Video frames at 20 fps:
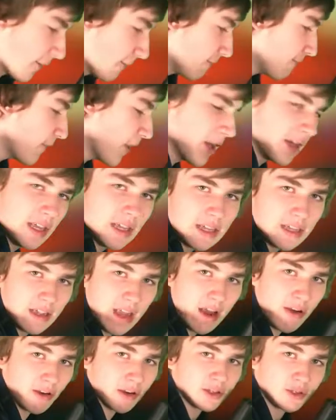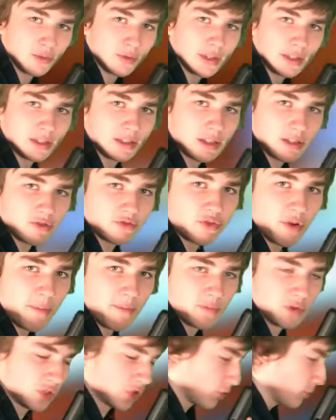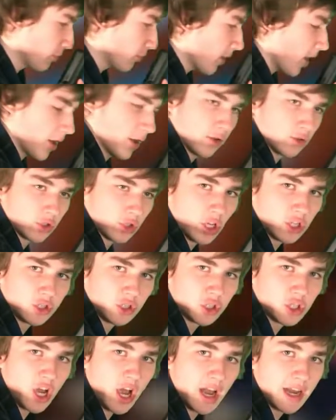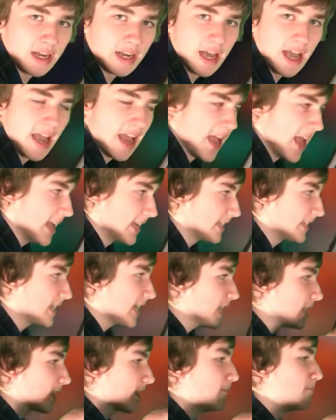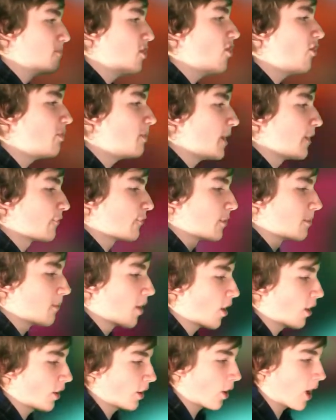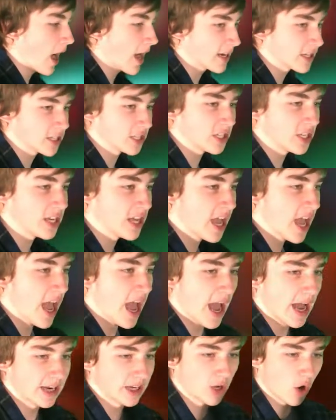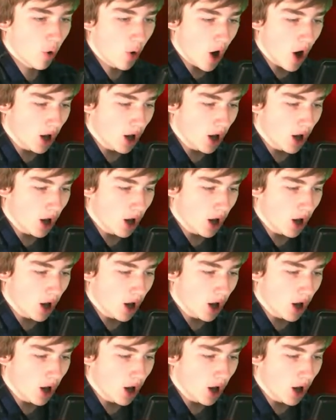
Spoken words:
the funny characteristics from Super Mario Sunshine and take the movement from Mario Odyssey and go